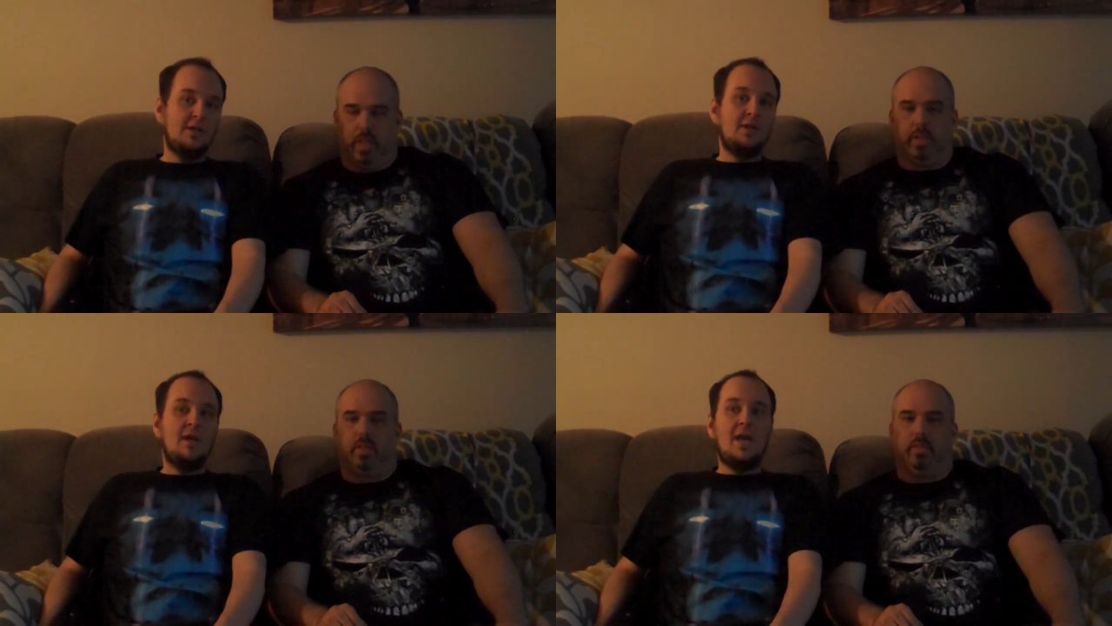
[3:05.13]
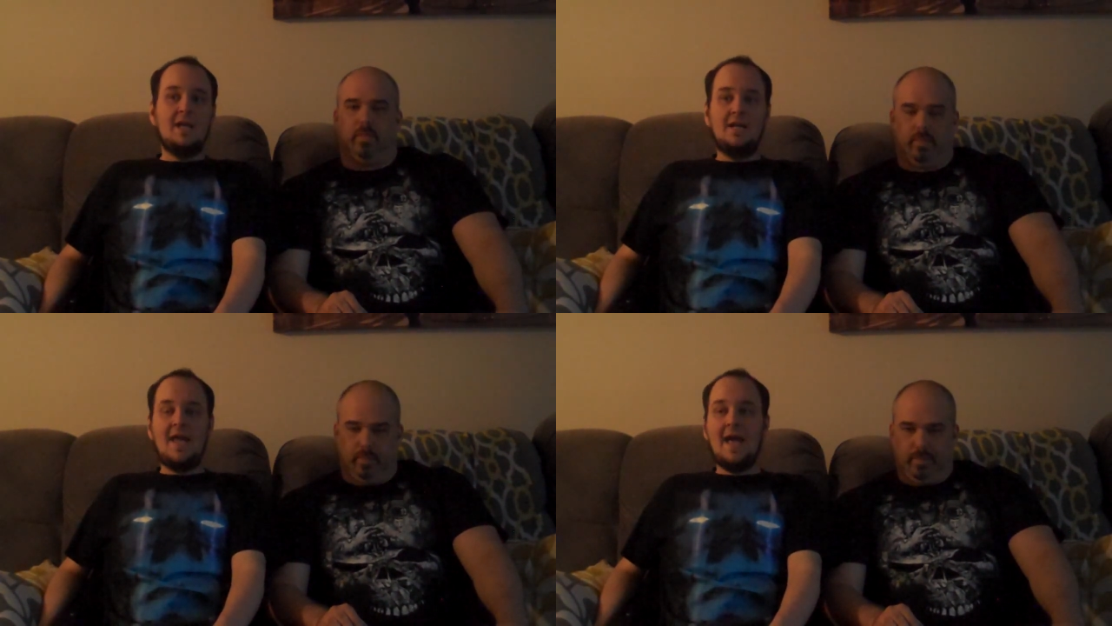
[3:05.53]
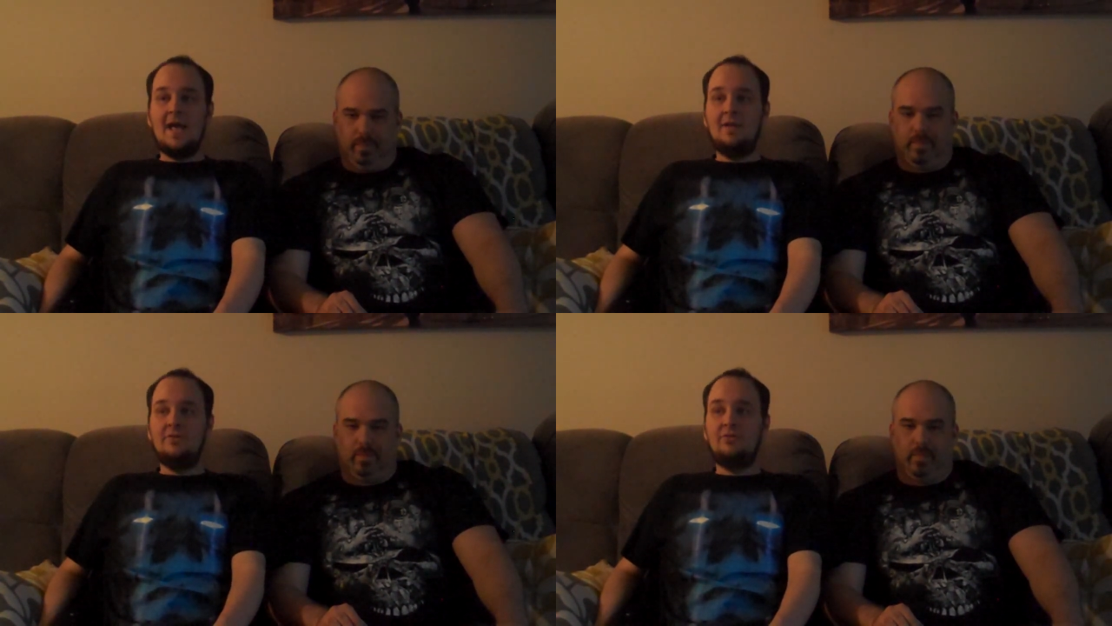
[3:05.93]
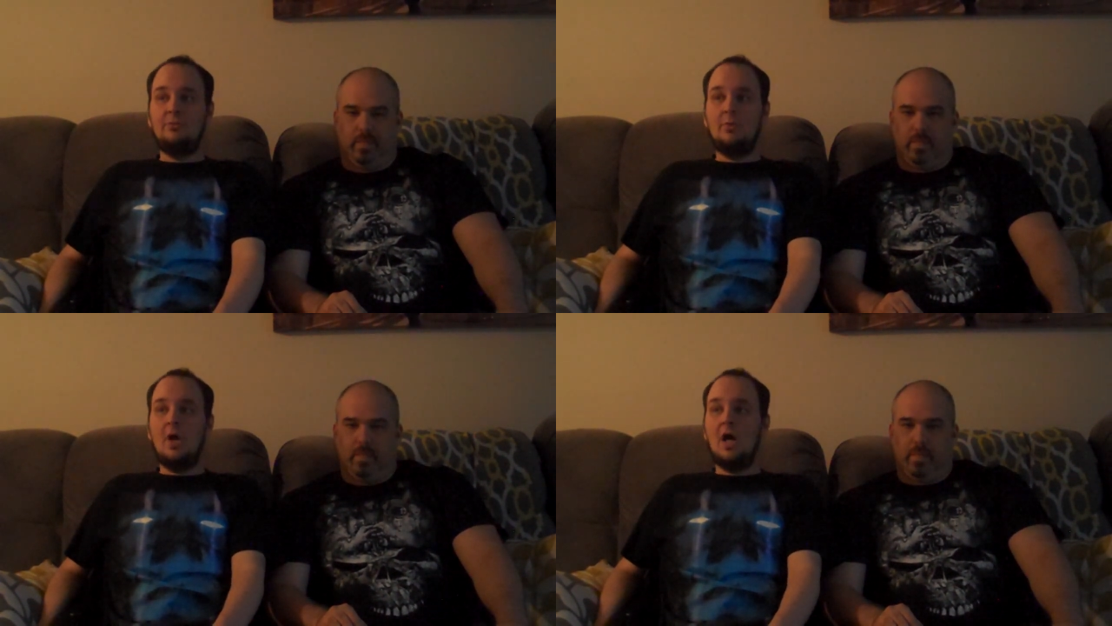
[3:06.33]
Speaker 1: Yes. And it has
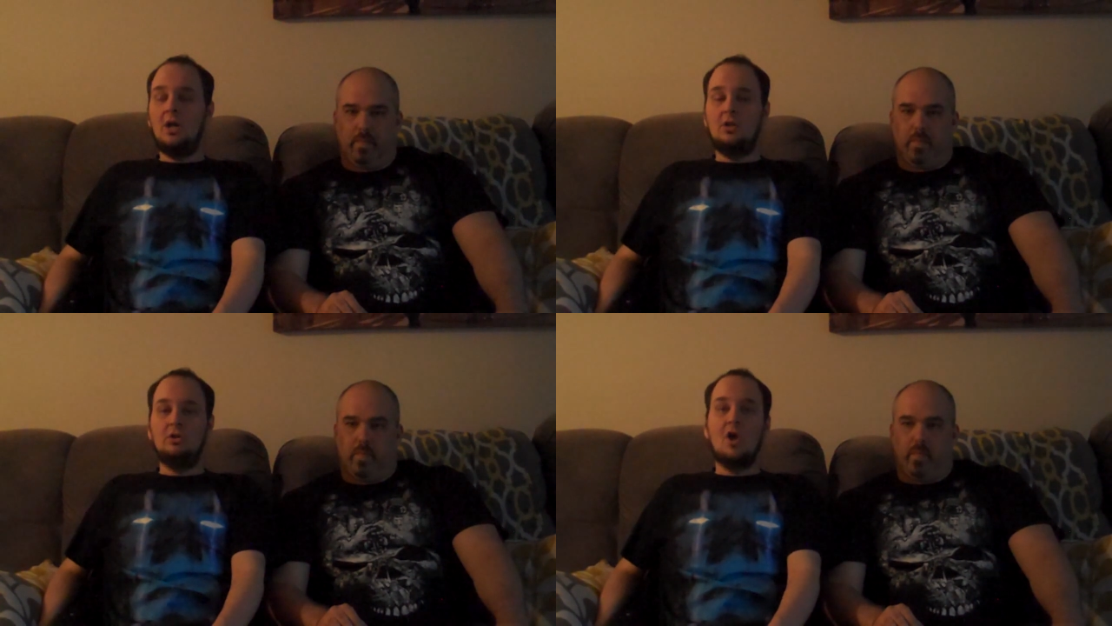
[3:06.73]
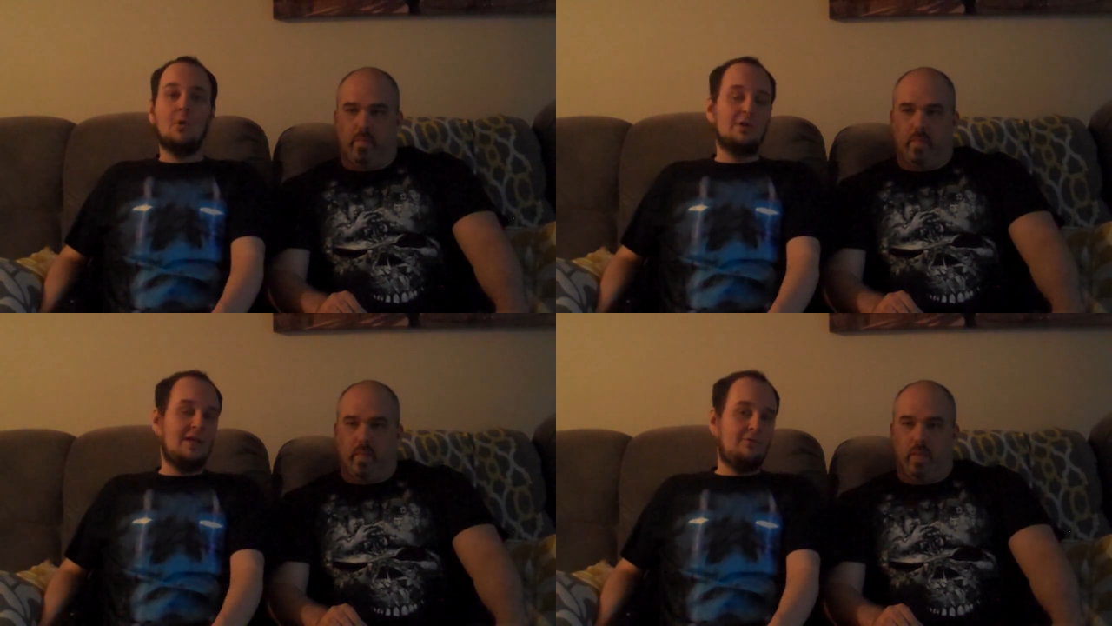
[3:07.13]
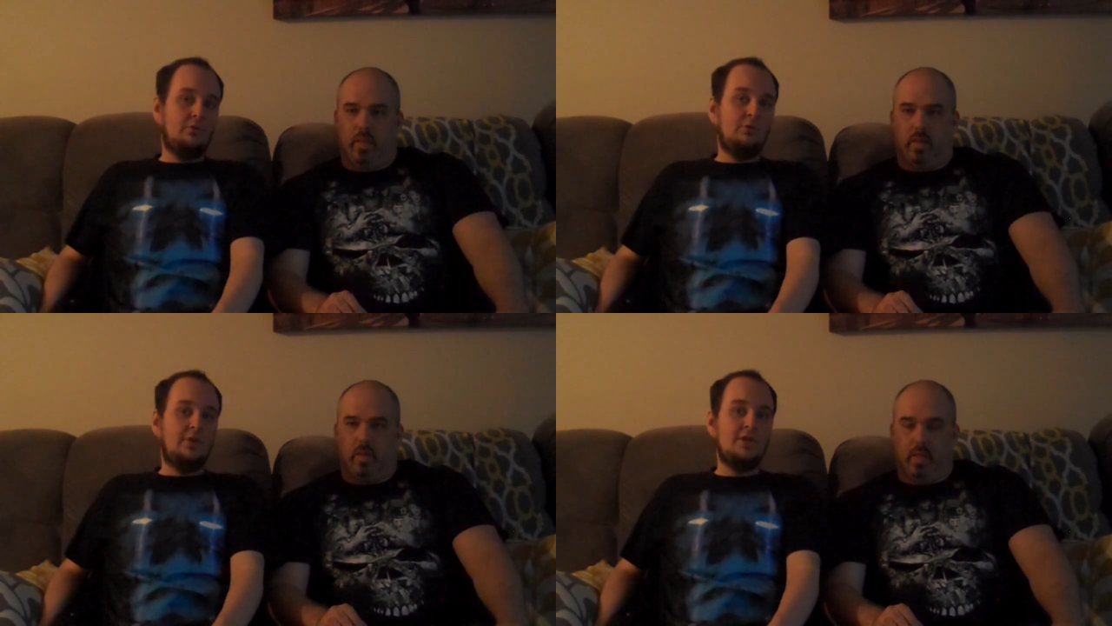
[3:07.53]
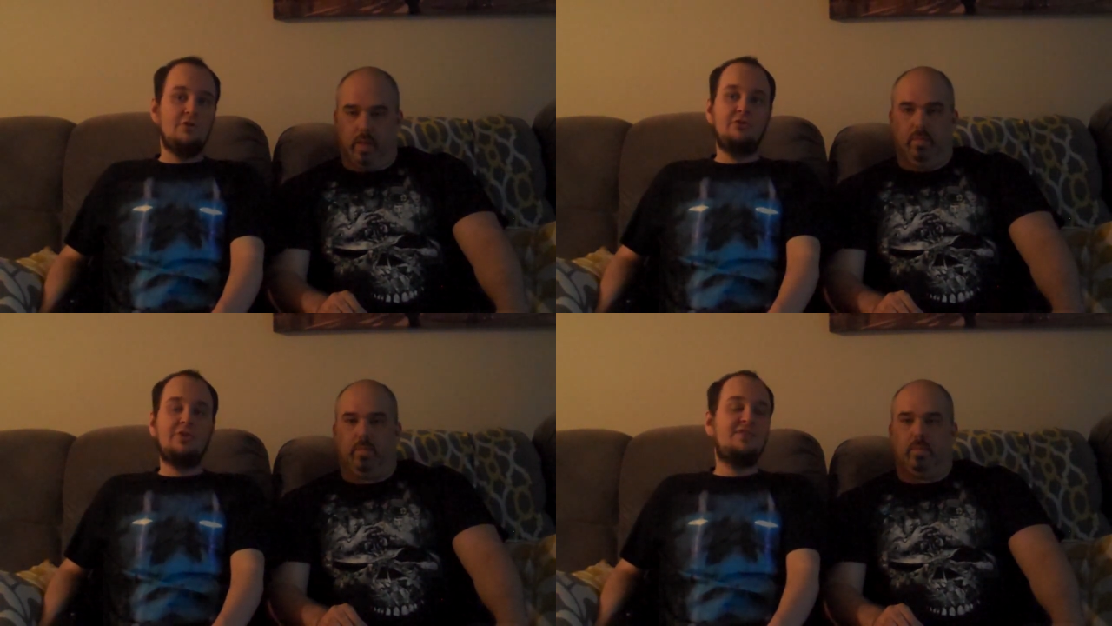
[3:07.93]
a lower level, and
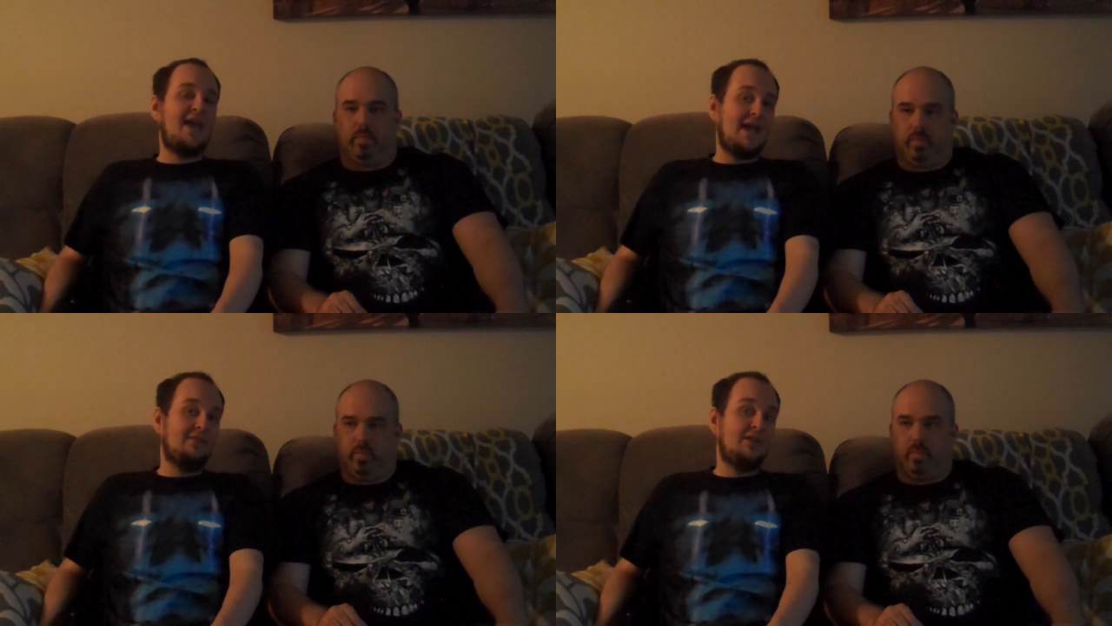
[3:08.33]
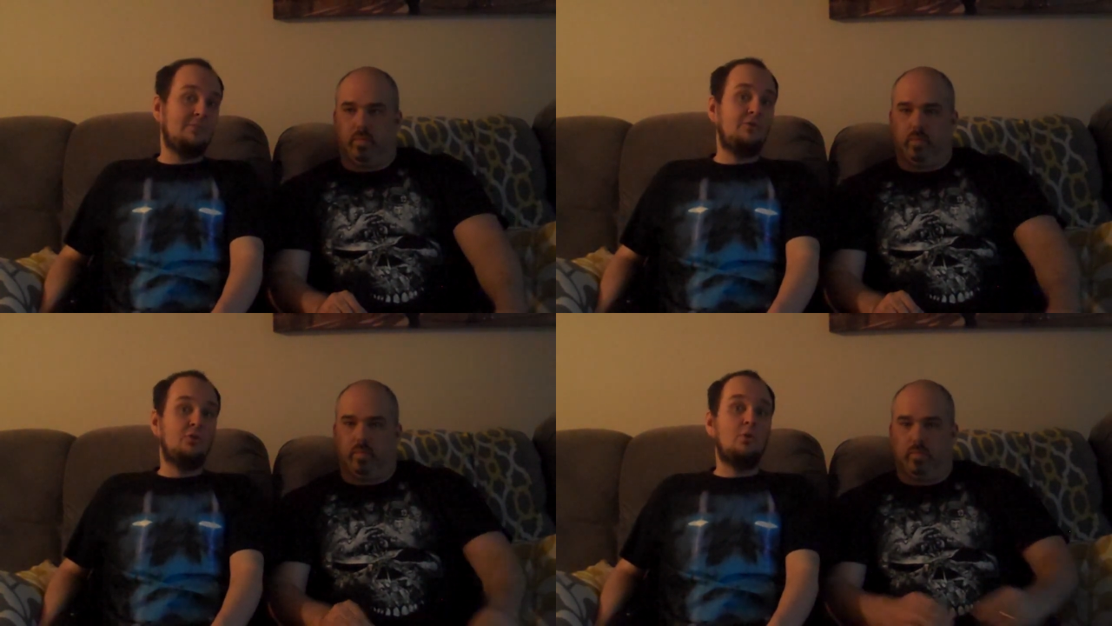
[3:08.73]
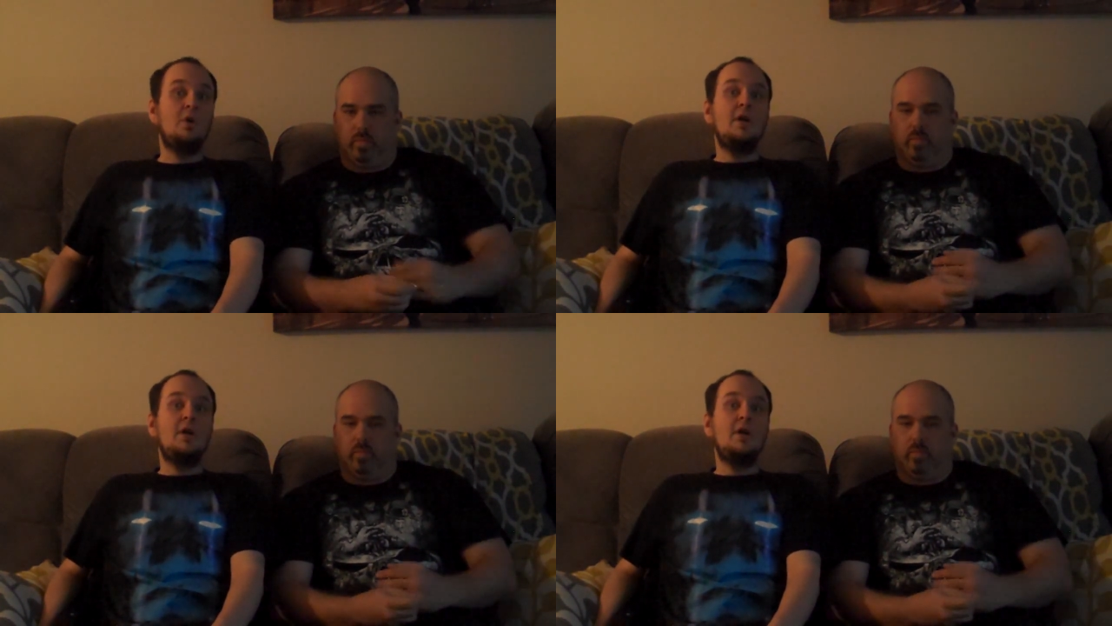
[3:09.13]
yes. usually a tag team, too.